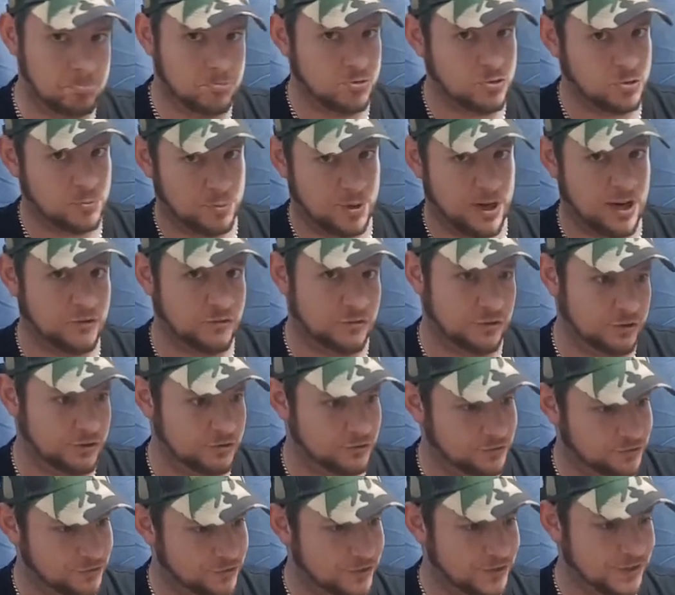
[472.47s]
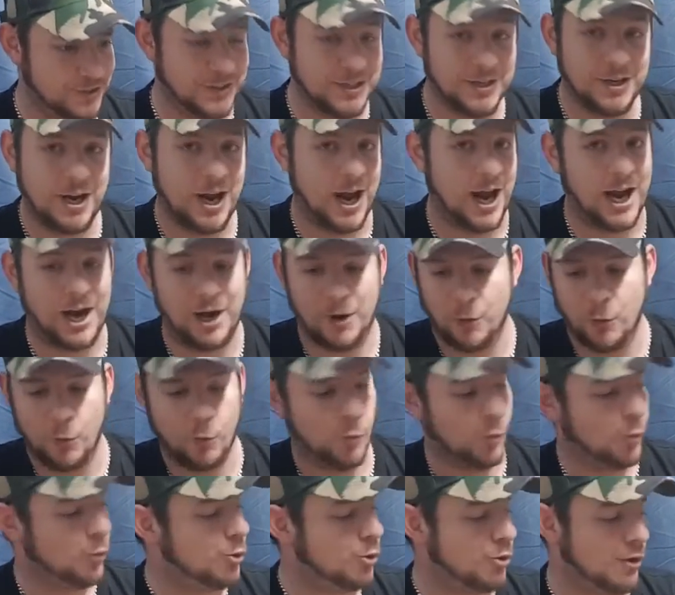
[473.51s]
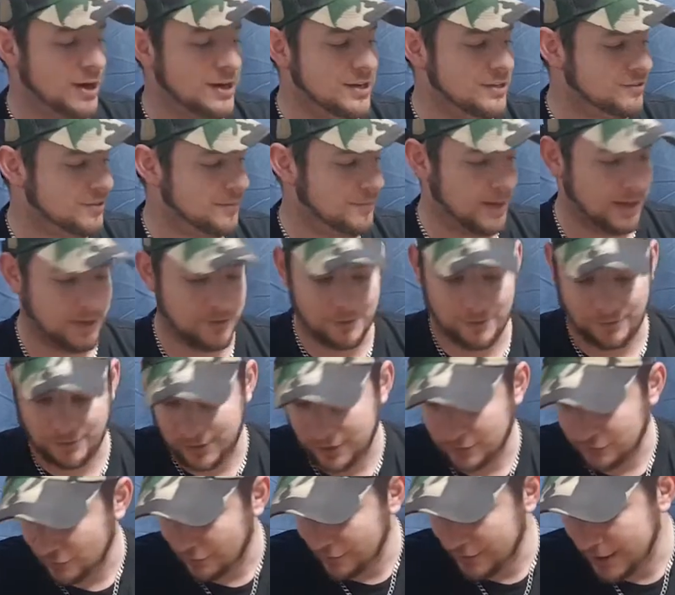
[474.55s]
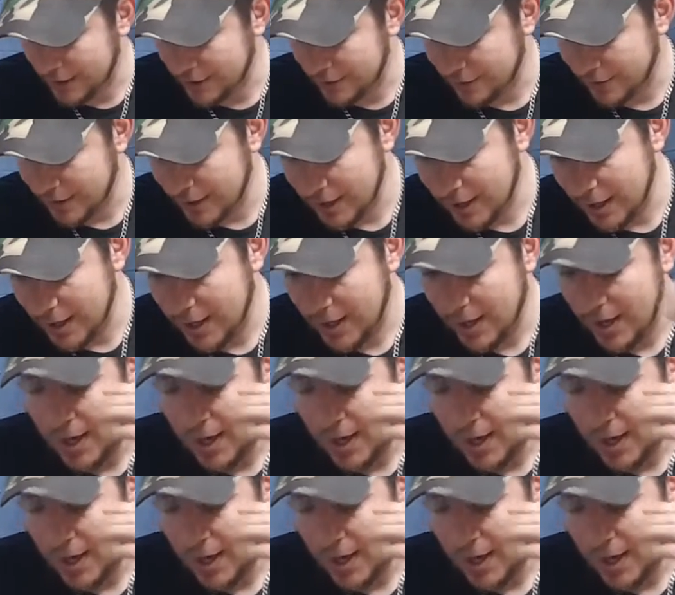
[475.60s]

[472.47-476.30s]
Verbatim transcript: suppressors, and all crazy manner of things on the end of there.